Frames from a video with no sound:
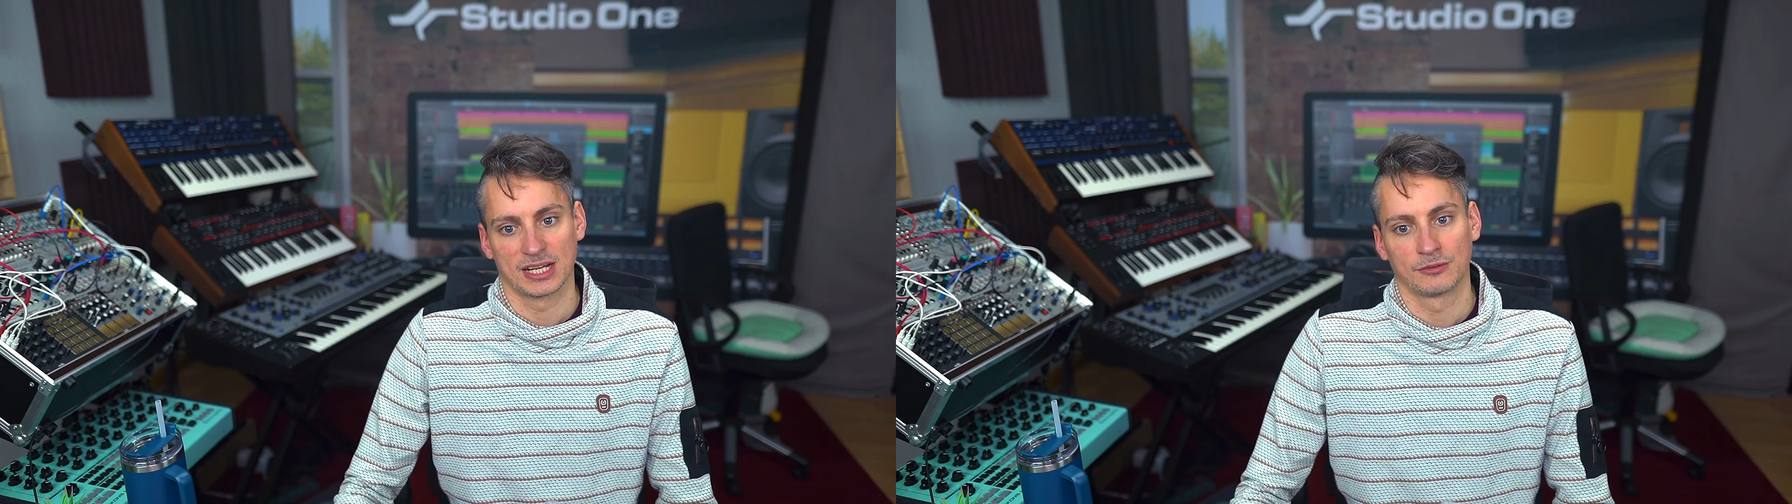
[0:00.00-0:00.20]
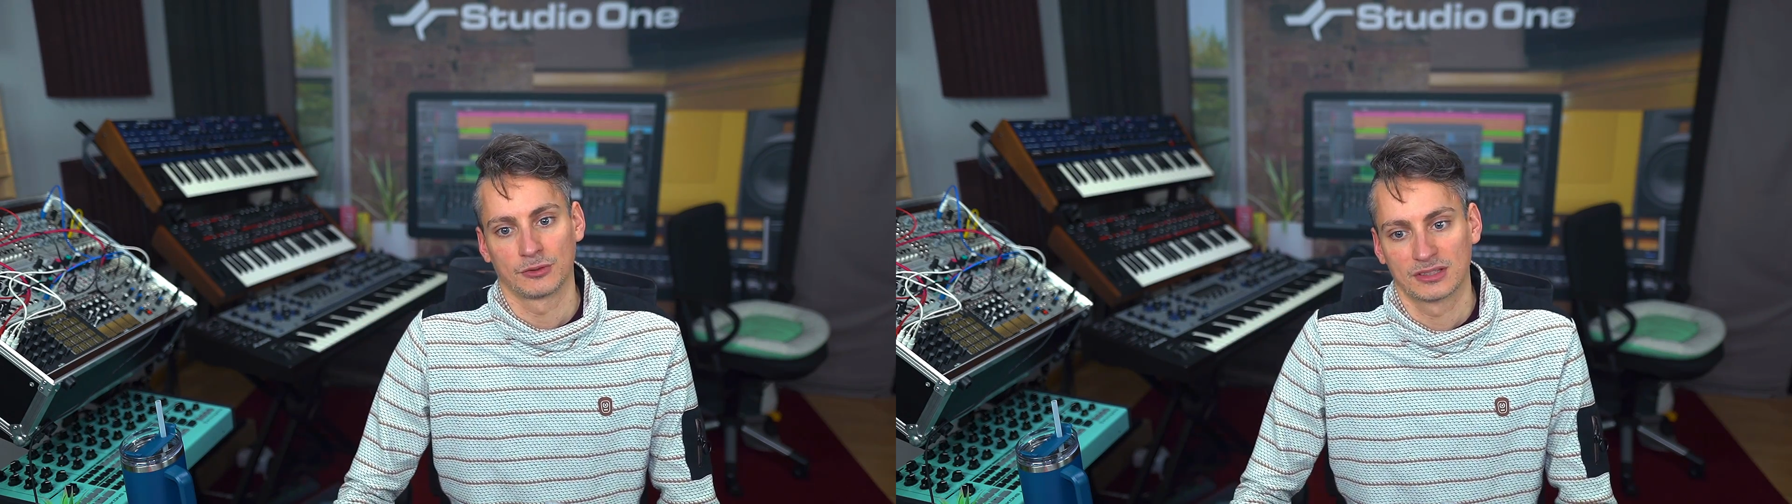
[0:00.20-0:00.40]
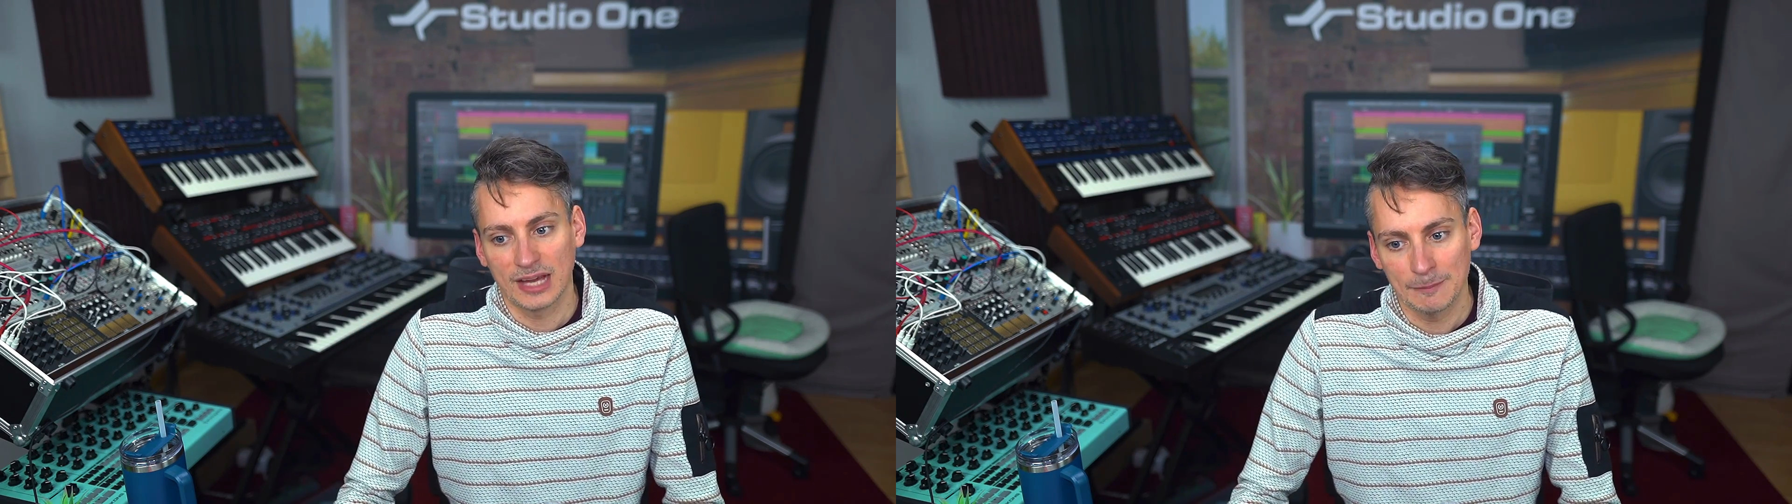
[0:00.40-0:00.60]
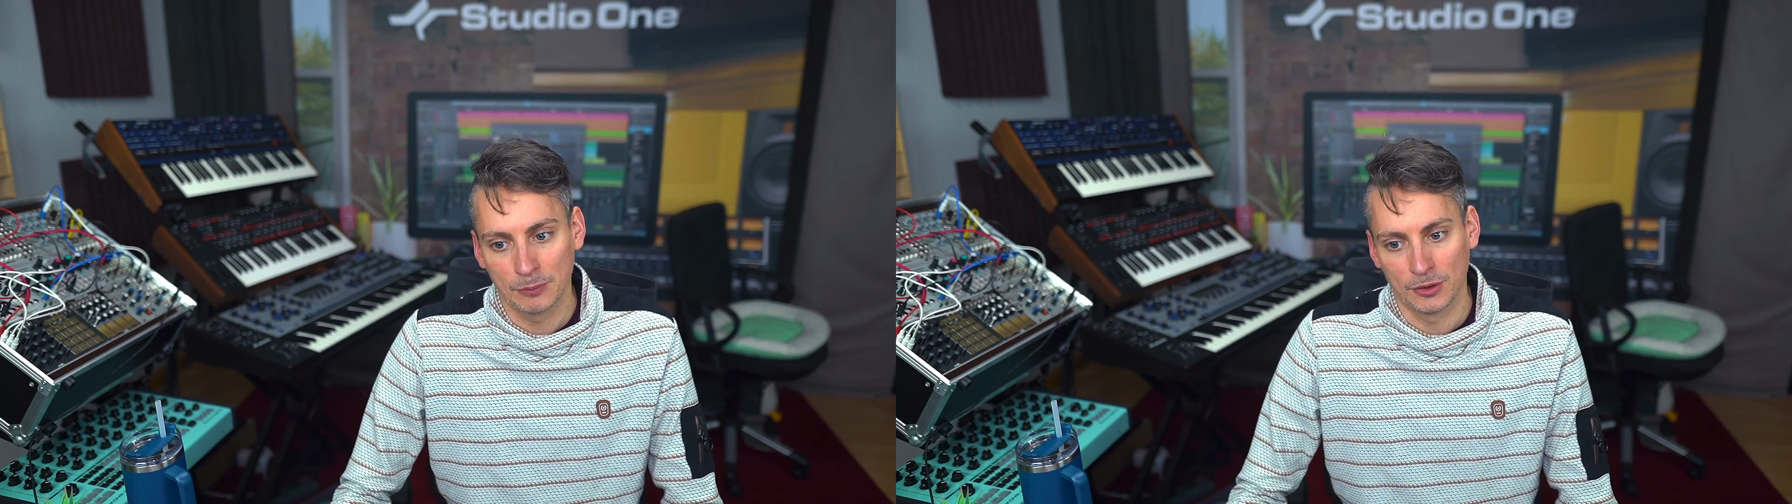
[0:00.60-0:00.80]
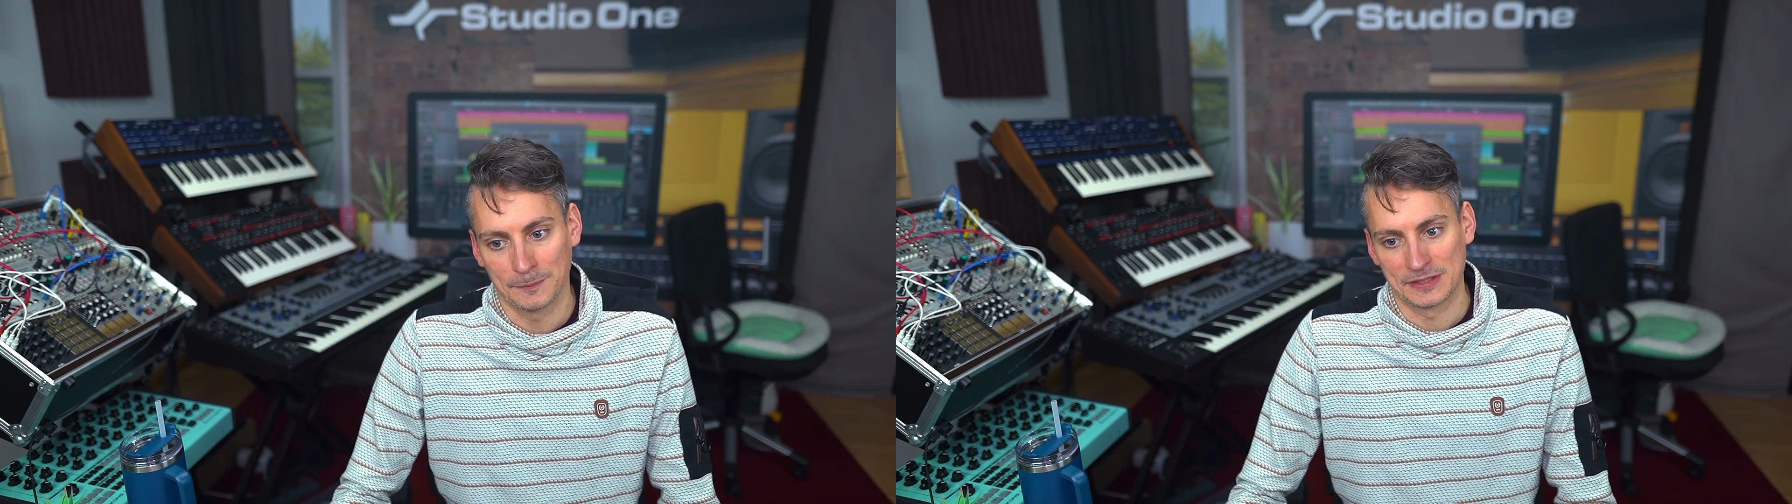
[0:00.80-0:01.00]
And for that
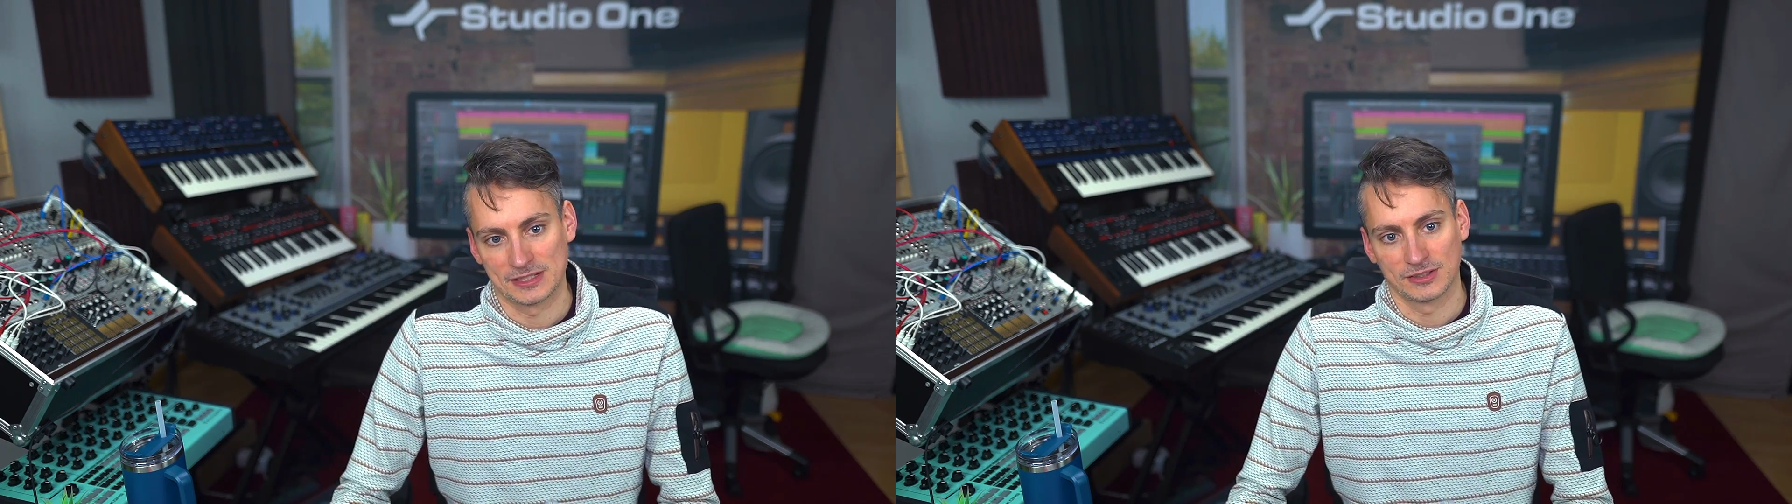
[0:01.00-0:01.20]
purpose,